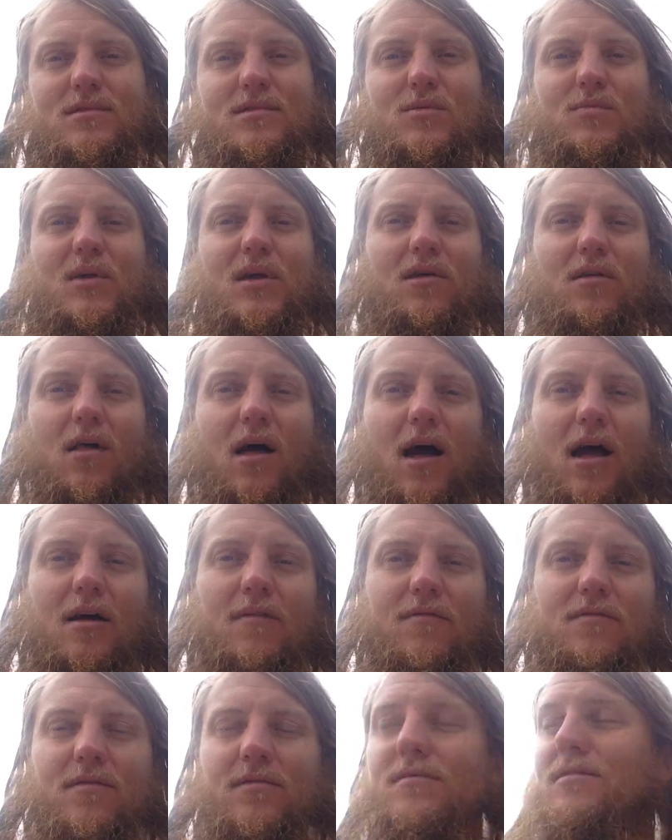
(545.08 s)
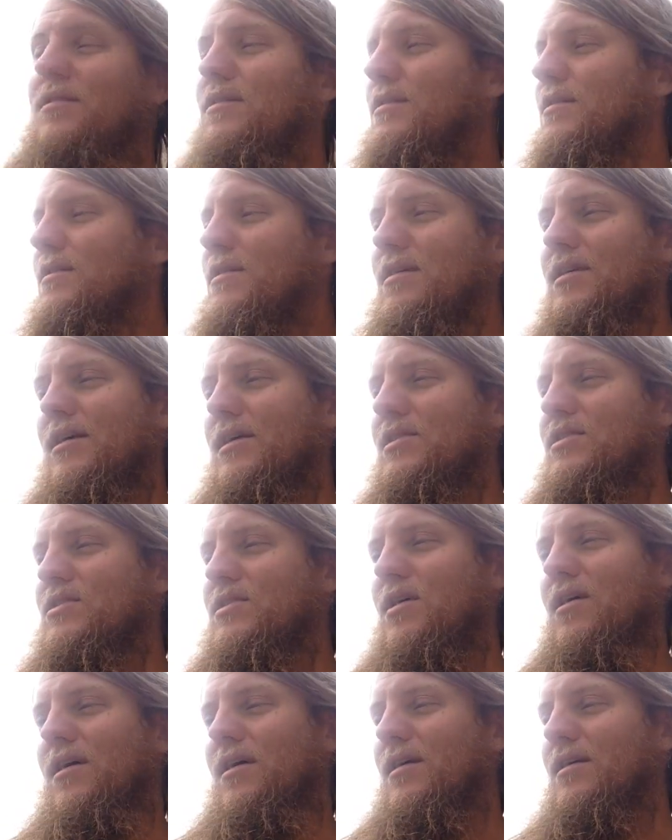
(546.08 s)
to be alive.
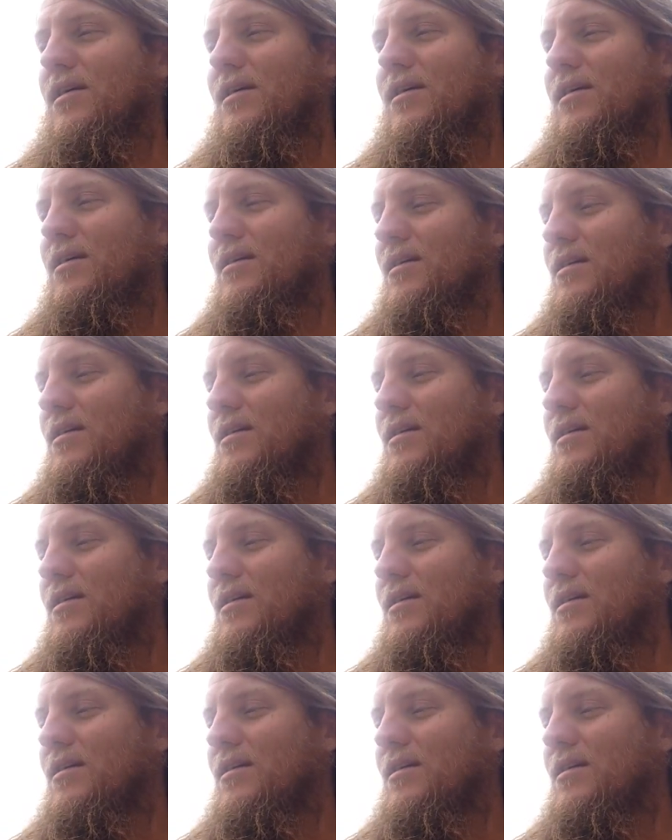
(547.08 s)
It's like